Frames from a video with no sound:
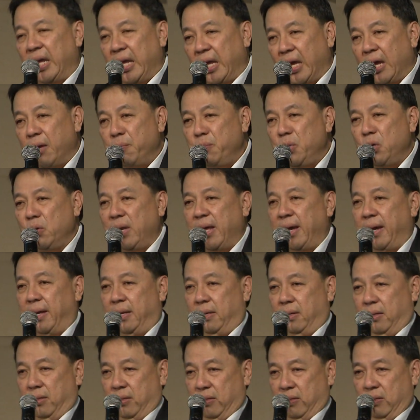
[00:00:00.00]

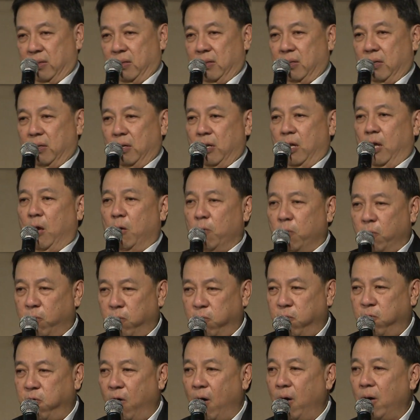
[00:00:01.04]
emulate,
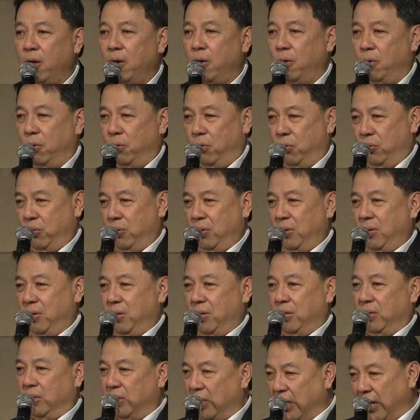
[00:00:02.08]
follow
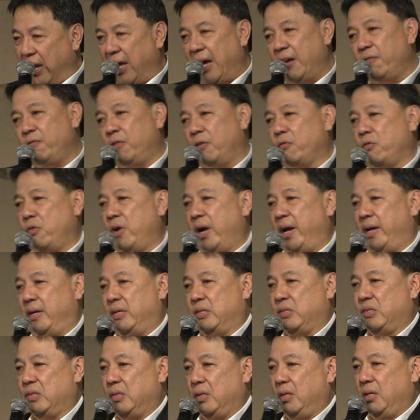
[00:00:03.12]
the life of
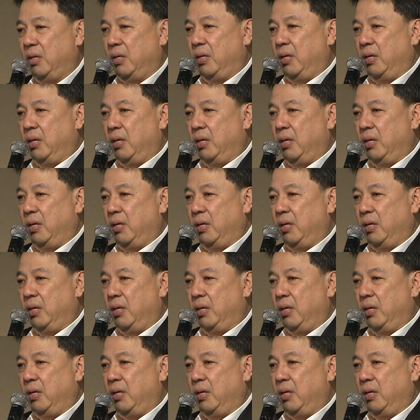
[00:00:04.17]
Christ.